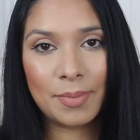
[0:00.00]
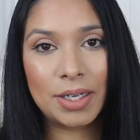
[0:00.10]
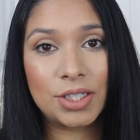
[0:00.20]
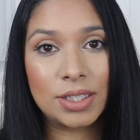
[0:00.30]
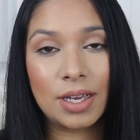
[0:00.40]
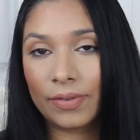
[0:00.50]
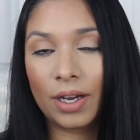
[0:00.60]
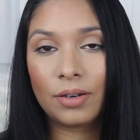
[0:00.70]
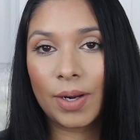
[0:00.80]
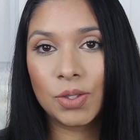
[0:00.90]
I just never
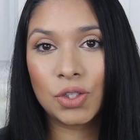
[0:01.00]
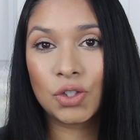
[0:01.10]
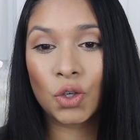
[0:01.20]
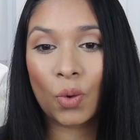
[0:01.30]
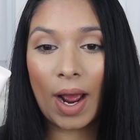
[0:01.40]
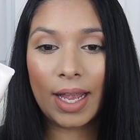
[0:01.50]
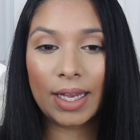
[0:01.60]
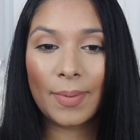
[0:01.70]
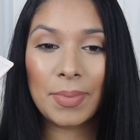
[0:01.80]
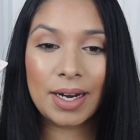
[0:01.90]
got around to trying
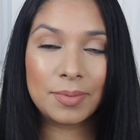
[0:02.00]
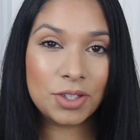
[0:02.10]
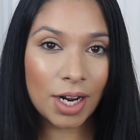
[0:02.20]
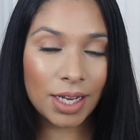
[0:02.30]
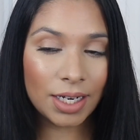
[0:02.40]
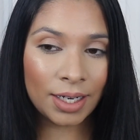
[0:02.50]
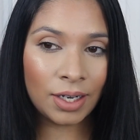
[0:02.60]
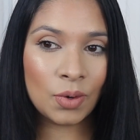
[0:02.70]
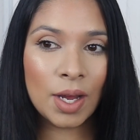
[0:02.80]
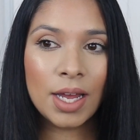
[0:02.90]
it, but I am trying it
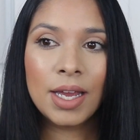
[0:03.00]
now.